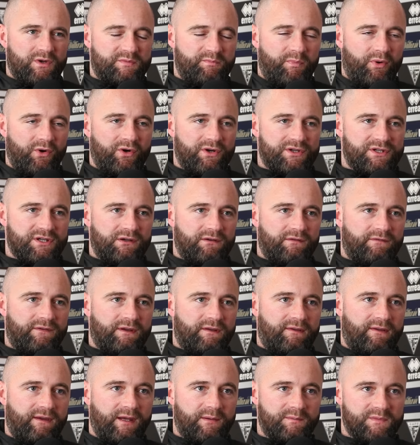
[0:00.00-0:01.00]
positive
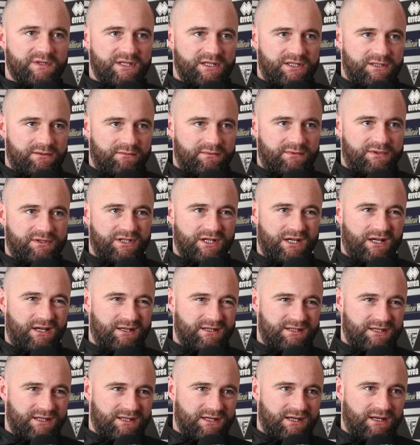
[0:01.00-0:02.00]
in terms of
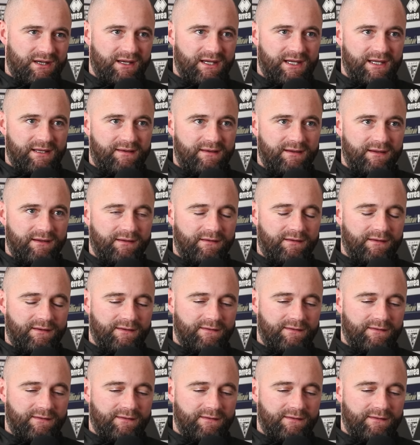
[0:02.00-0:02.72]
chances created